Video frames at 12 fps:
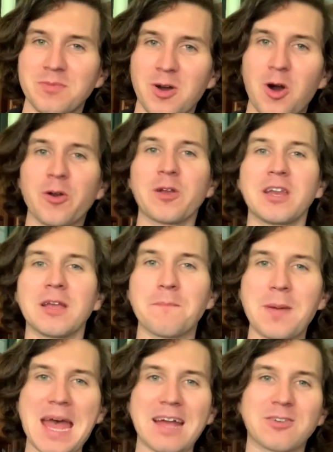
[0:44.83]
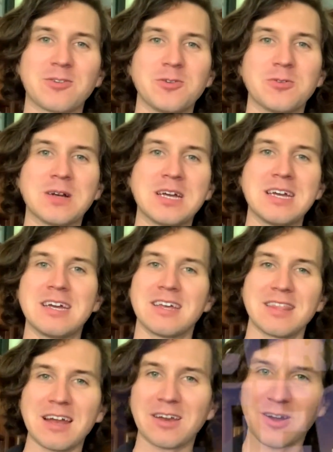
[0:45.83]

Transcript: hearkening back to that